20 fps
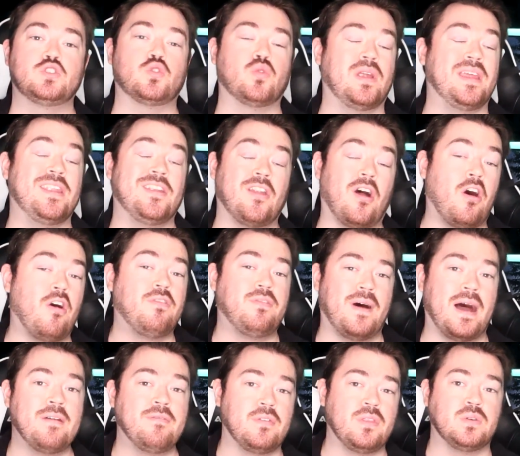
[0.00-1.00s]
great in all
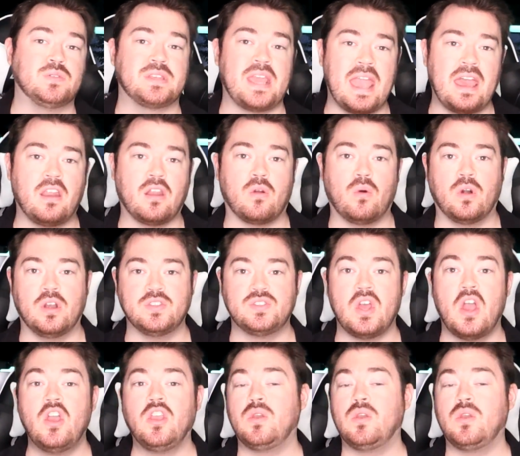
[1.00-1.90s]
5 of those categories.